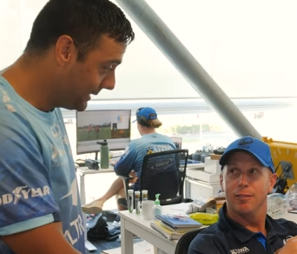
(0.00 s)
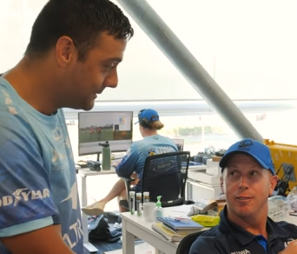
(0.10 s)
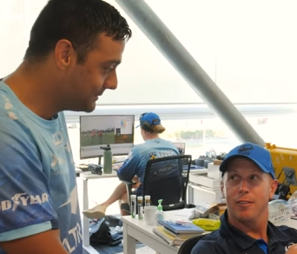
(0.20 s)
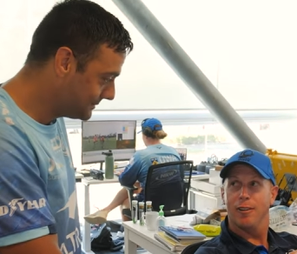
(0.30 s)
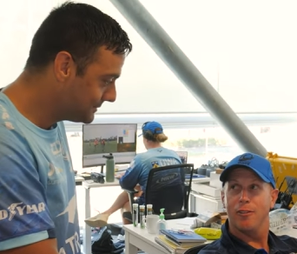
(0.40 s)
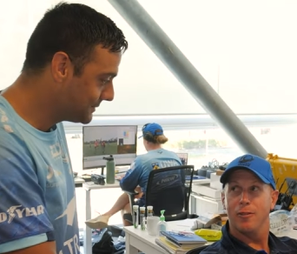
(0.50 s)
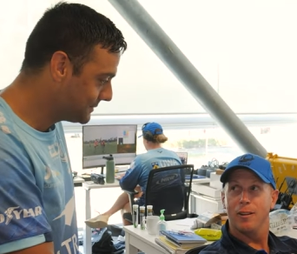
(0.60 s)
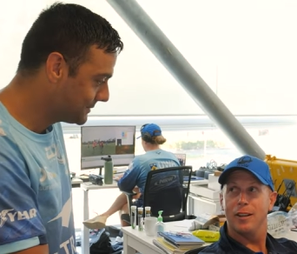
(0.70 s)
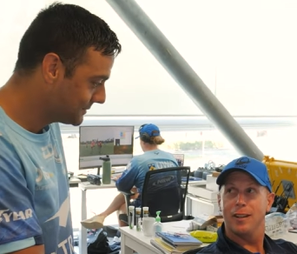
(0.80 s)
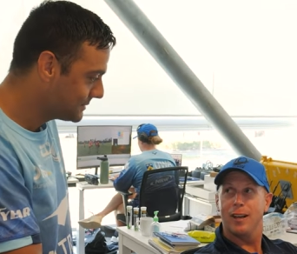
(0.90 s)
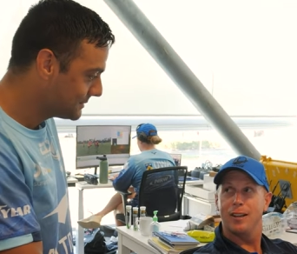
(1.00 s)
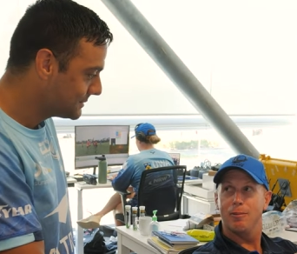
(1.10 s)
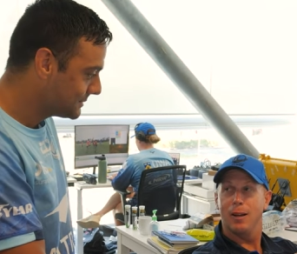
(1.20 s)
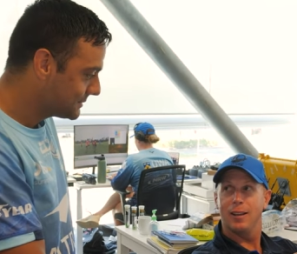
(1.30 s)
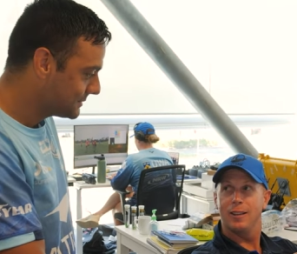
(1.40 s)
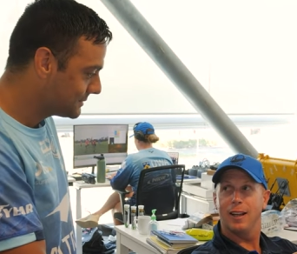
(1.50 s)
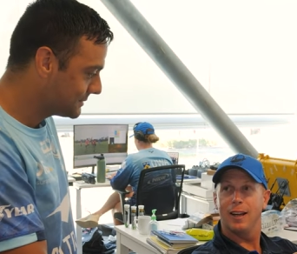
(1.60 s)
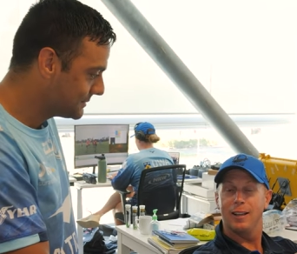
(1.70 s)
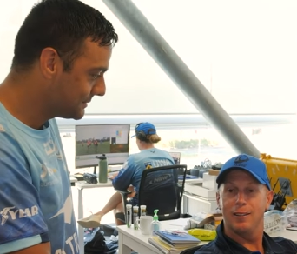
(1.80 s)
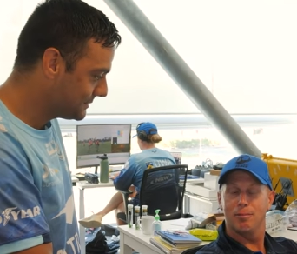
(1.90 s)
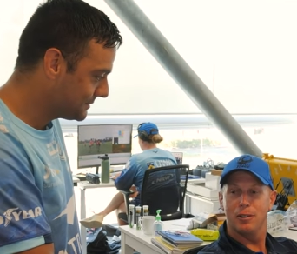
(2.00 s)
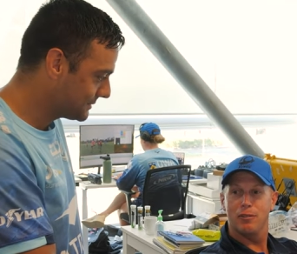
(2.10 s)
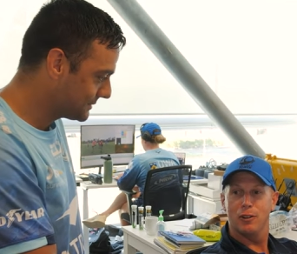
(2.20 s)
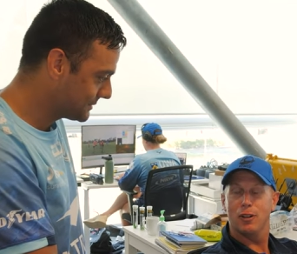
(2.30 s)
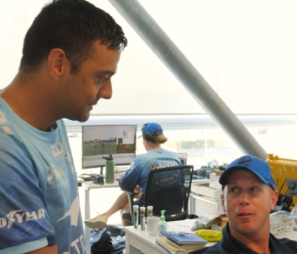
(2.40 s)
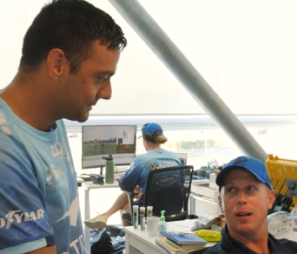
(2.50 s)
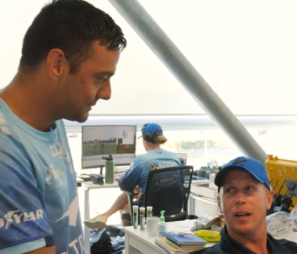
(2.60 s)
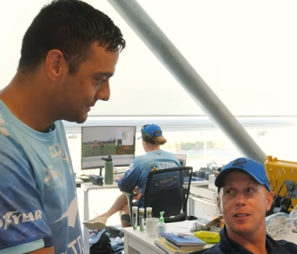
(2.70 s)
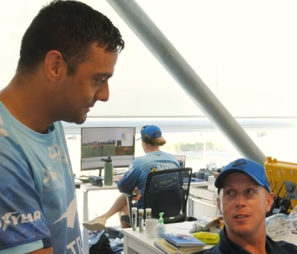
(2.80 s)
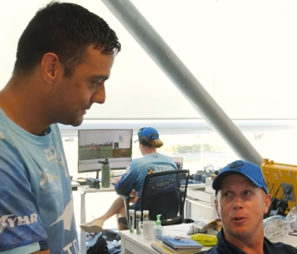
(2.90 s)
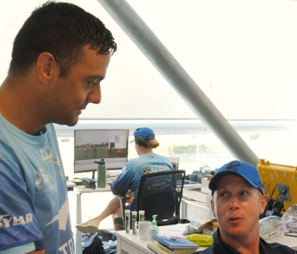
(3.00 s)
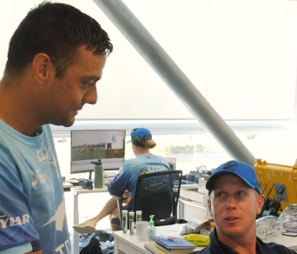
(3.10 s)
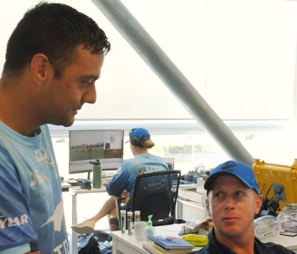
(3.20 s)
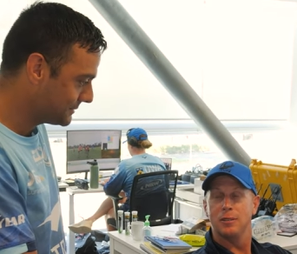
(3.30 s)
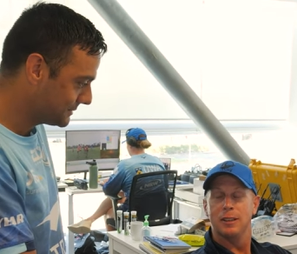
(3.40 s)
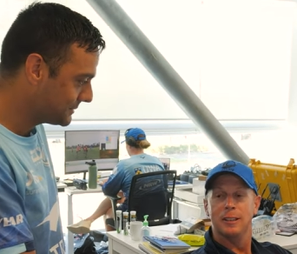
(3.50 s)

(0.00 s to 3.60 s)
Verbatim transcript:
Speaker 1: yeah, yeah. like from the day, back in the day. Midfield combination, awesome.